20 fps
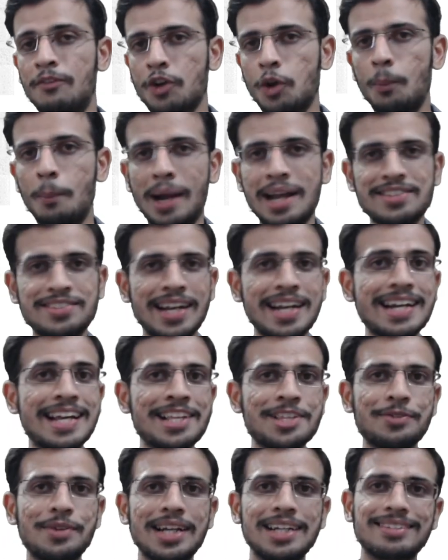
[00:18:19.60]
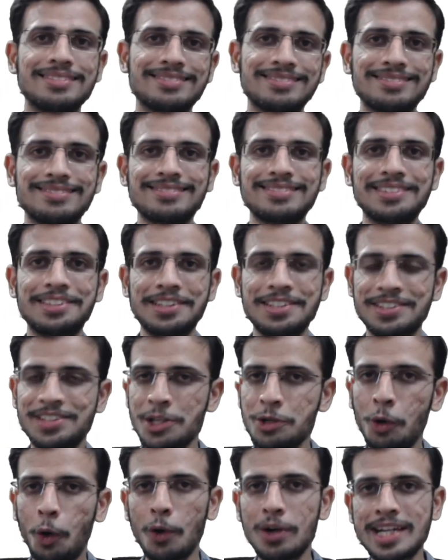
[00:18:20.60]
from my side as well.
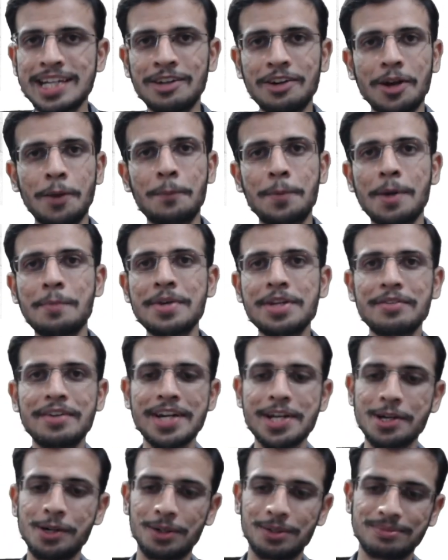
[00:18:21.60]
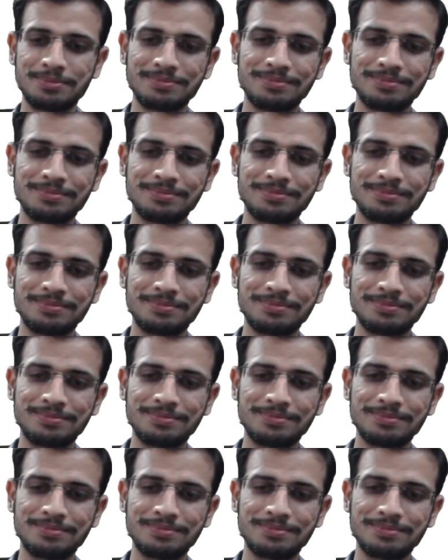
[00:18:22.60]
See you all in our upcoming video.